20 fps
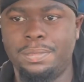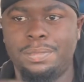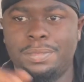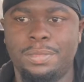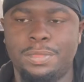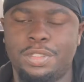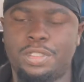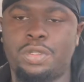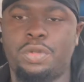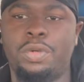
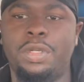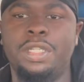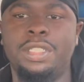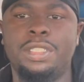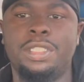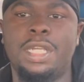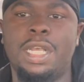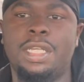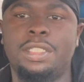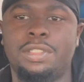
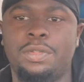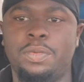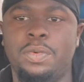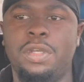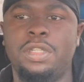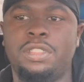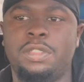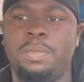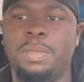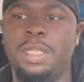screenshots of
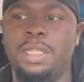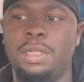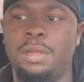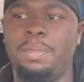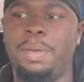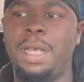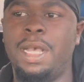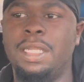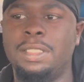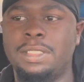what's been
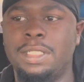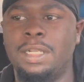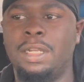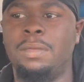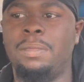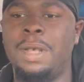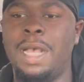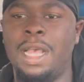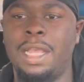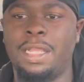deposited
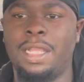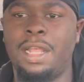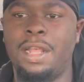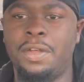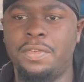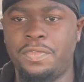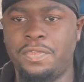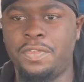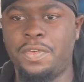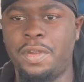in my
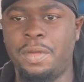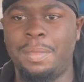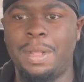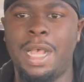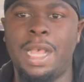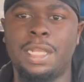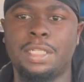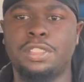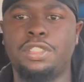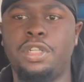account from
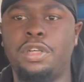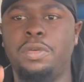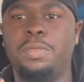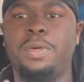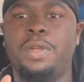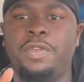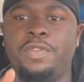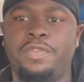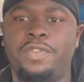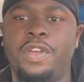
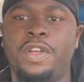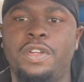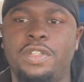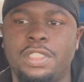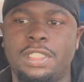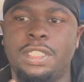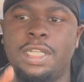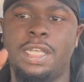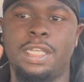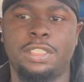October
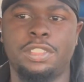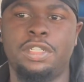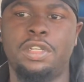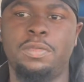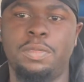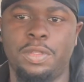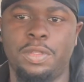1st to October